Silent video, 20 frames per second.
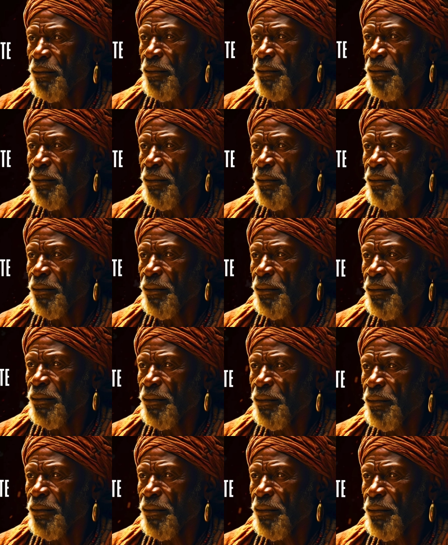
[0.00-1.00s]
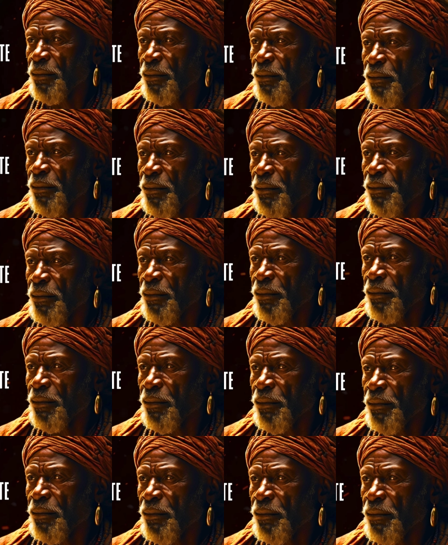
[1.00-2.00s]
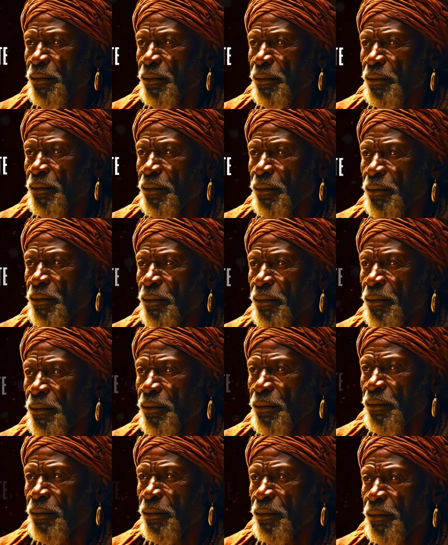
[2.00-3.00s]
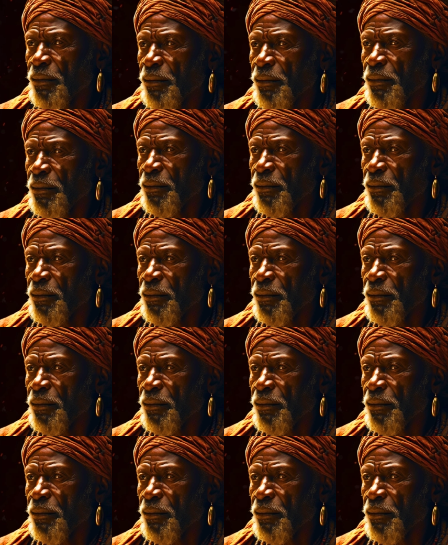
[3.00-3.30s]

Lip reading: Nothing is said.